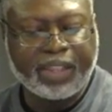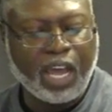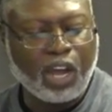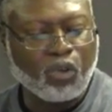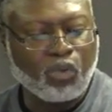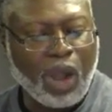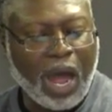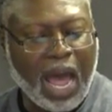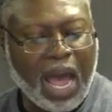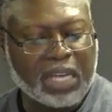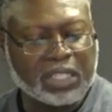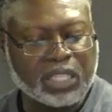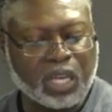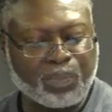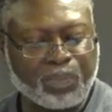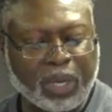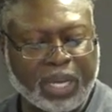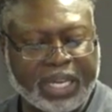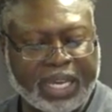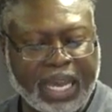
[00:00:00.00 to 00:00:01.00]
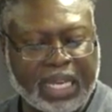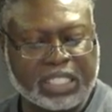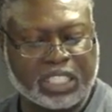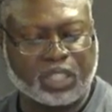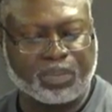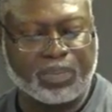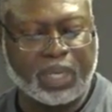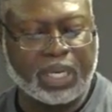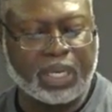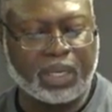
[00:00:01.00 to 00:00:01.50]
that rise up
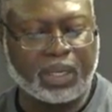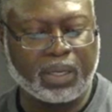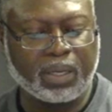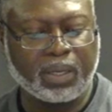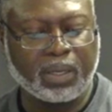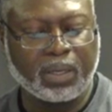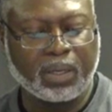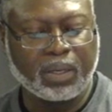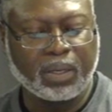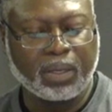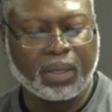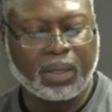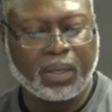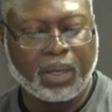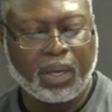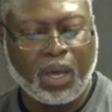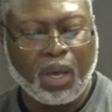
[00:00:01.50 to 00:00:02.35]
against me. All right.